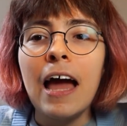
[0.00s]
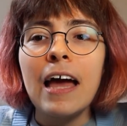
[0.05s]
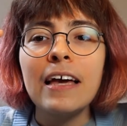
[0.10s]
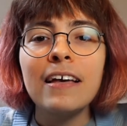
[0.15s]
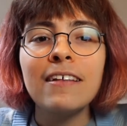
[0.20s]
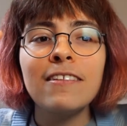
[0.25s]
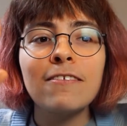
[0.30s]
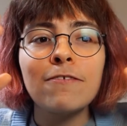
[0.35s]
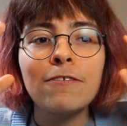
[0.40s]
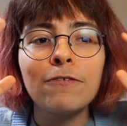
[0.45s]

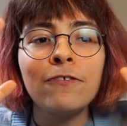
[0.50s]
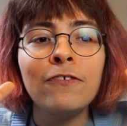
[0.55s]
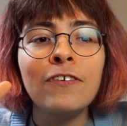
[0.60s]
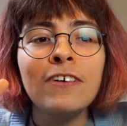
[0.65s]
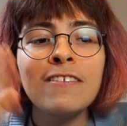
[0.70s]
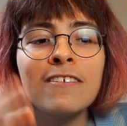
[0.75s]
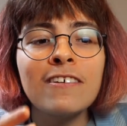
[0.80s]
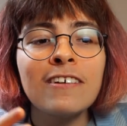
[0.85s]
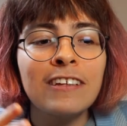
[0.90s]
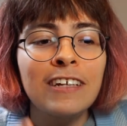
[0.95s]
it's
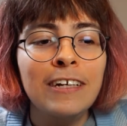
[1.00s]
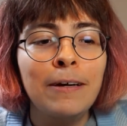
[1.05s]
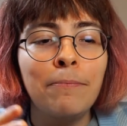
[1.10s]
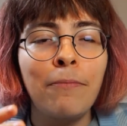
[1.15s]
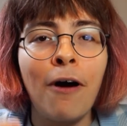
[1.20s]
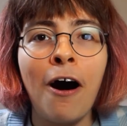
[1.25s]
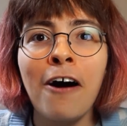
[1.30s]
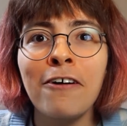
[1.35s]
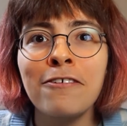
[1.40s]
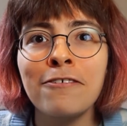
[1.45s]
physically
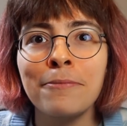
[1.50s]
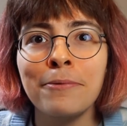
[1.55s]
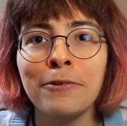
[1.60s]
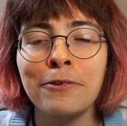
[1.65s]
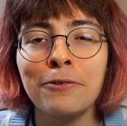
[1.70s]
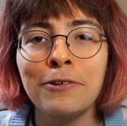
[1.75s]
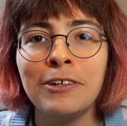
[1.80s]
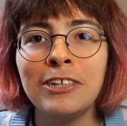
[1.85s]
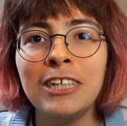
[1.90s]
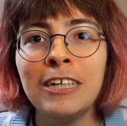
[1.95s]
impossible
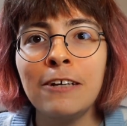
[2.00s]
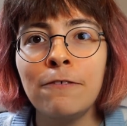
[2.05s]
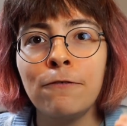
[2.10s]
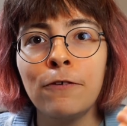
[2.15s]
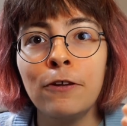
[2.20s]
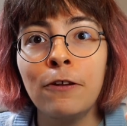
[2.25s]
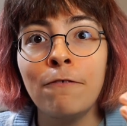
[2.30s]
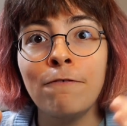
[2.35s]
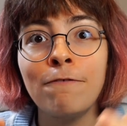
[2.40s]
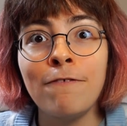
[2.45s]
to achieve
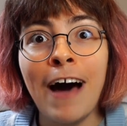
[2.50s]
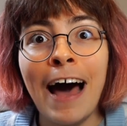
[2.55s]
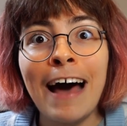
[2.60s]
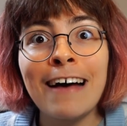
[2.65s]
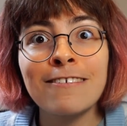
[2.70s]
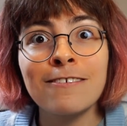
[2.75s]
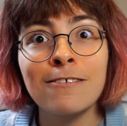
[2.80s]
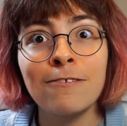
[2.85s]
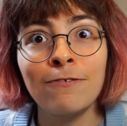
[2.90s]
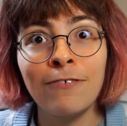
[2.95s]
for the
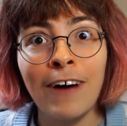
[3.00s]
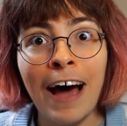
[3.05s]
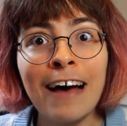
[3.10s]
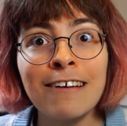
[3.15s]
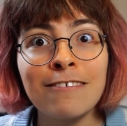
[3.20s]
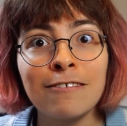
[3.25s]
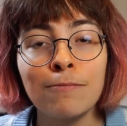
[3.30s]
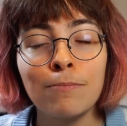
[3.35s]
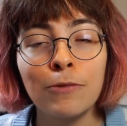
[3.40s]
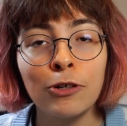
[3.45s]

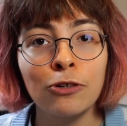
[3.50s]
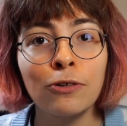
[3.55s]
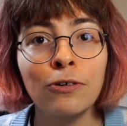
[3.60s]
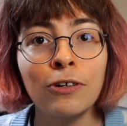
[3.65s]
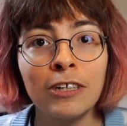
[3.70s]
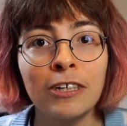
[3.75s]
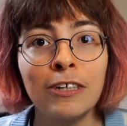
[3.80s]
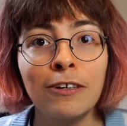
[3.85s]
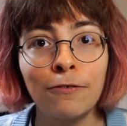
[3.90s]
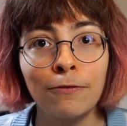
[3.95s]
vast
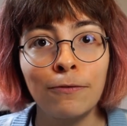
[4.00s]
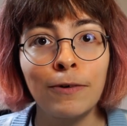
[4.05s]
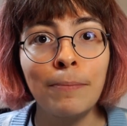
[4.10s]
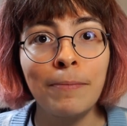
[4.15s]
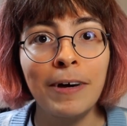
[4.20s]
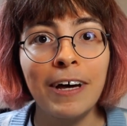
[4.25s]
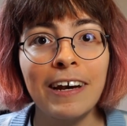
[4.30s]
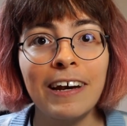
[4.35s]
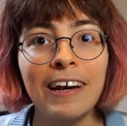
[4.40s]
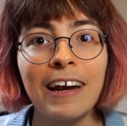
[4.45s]
majority of
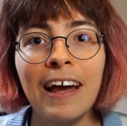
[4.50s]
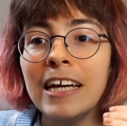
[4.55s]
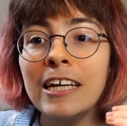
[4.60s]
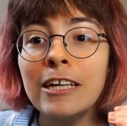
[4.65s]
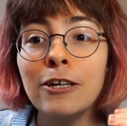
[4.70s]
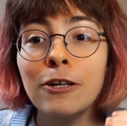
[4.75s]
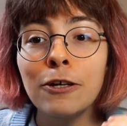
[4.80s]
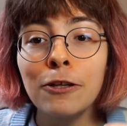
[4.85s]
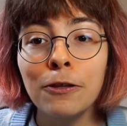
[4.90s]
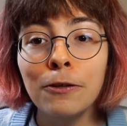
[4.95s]
women,
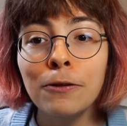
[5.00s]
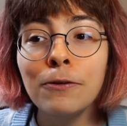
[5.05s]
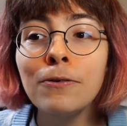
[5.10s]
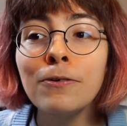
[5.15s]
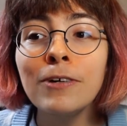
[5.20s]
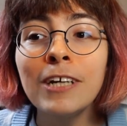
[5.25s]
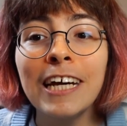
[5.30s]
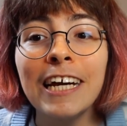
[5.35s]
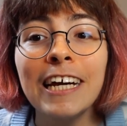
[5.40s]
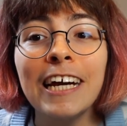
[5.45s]

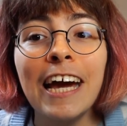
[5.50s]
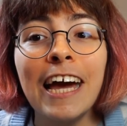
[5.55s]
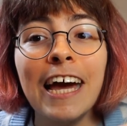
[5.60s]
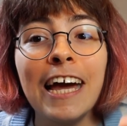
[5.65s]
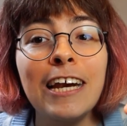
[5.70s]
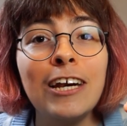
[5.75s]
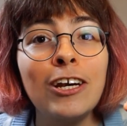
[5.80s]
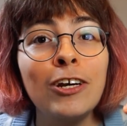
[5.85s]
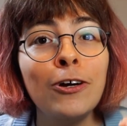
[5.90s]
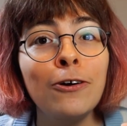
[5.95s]
including
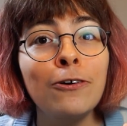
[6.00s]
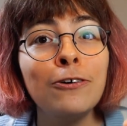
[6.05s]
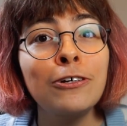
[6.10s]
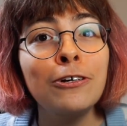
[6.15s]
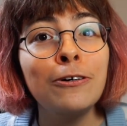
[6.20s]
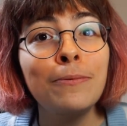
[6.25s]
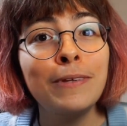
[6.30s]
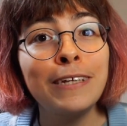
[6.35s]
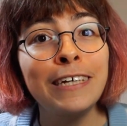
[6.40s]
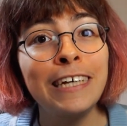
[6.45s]
and
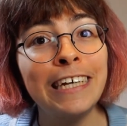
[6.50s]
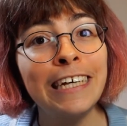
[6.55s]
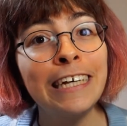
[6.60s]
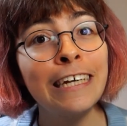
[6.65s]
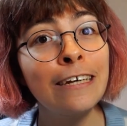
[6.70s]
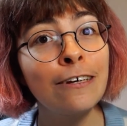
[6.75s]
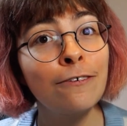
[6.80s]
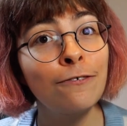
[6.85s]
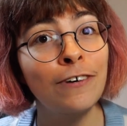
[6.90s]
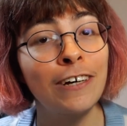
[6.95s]
notably
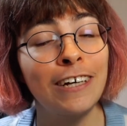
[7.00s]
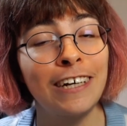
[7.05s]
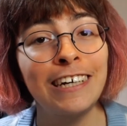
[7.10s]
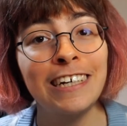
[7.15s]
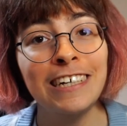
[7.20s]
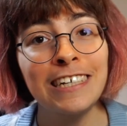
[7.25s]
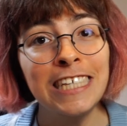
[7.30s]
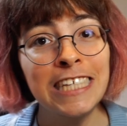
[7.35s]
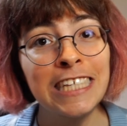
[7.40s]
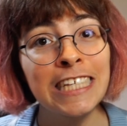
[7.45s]
even
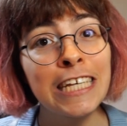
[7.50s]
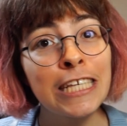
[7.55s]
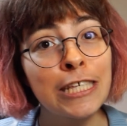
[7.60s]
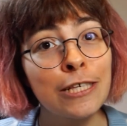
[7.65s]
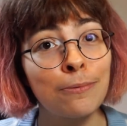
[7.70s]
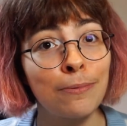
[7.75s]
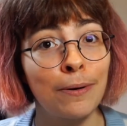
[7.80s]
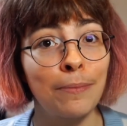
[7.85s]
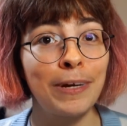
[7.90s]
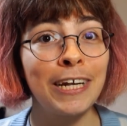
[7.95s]
the
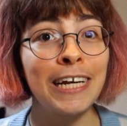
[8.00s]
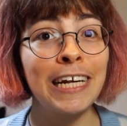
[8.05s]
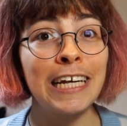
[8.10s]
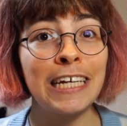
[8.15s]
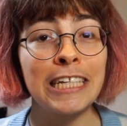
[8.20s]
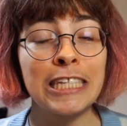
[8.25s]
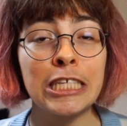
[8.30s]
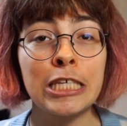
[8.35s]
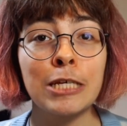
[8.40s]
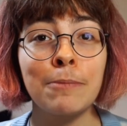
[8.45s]
cis women
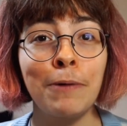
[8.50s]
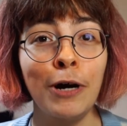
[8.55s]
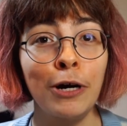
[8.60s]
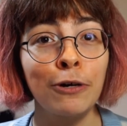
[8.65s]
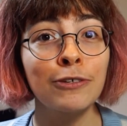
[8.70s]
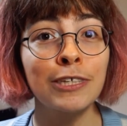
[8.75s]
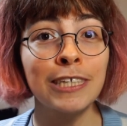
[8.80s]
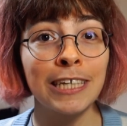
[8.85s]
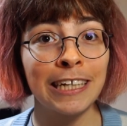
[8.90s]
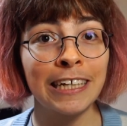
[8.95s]
it's
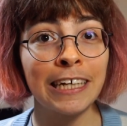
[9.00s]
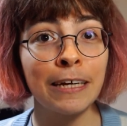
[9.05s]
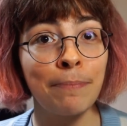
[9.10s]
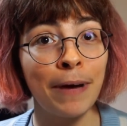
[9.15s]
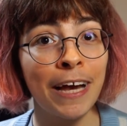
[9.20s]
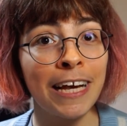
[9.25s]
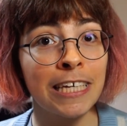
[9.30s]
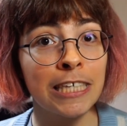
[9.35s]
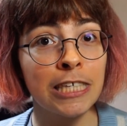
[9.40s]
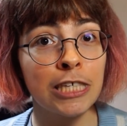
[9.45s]
supposedly
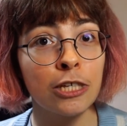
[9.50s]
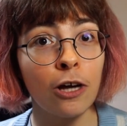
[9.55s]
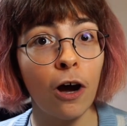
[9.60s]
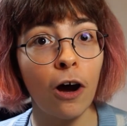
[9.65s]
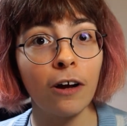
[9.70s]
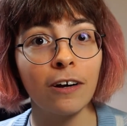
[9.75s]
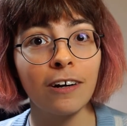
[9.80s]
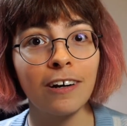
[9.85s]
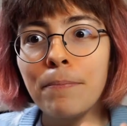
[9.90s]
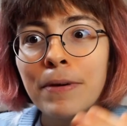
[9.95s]
based
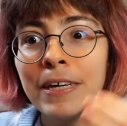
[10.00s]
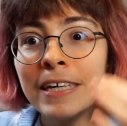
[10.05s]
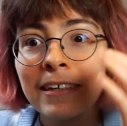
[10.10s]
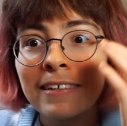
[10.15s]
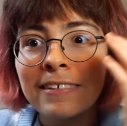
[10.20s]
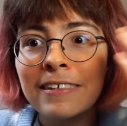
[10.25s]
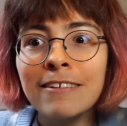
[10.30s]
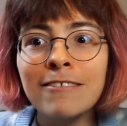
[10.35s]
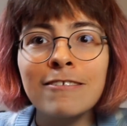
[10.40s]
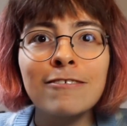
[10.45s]
on.
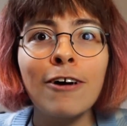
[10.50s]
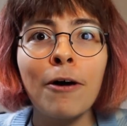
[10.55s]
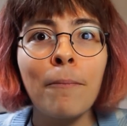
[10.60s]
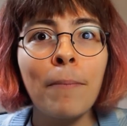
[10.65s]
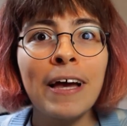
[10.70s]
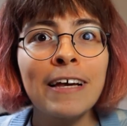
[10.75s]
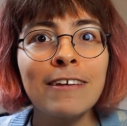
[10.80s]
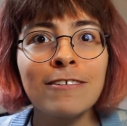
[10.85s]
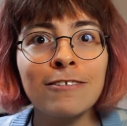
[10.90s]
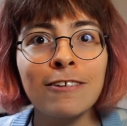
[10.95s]
Because it's not
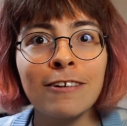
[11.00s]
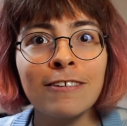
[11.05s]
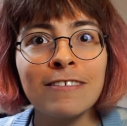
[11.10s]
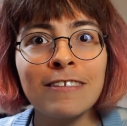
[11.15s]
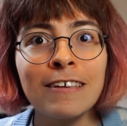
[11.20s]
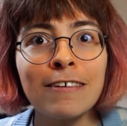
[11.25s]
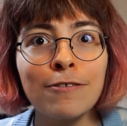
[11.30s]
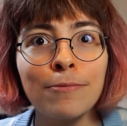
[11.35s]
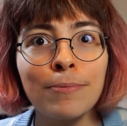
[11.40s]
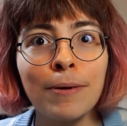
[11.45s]
based on
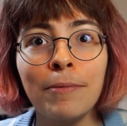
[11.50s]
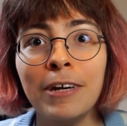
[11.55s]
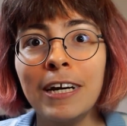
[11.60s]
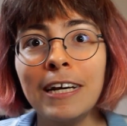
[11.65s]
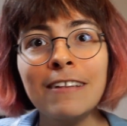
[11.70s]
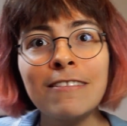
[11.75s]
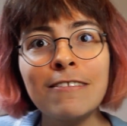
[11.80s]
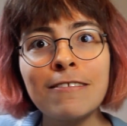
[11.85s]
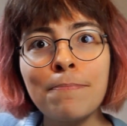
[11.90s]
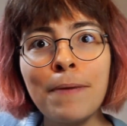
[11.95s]
cis women,
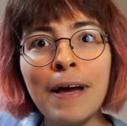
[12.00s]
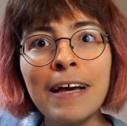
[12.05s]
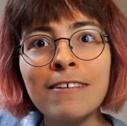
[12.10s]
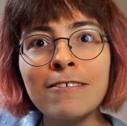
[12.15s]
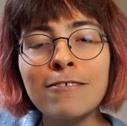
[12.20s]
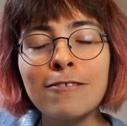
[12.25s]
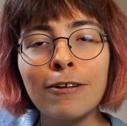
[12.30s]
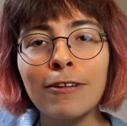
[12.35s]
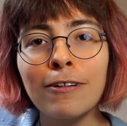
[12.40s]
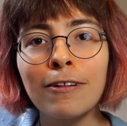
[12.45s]
it's
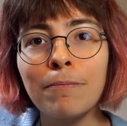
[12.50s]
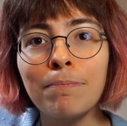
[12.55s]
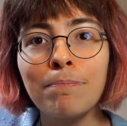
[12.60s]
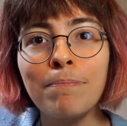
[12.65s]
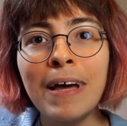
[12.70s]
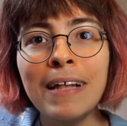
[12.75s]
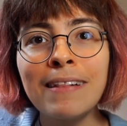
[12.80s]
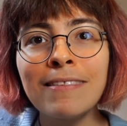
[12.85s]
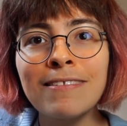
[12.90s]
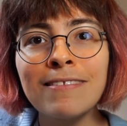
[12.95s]
based on
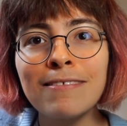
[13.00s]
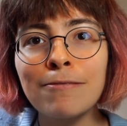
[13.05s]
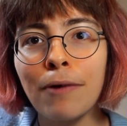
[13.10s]
men's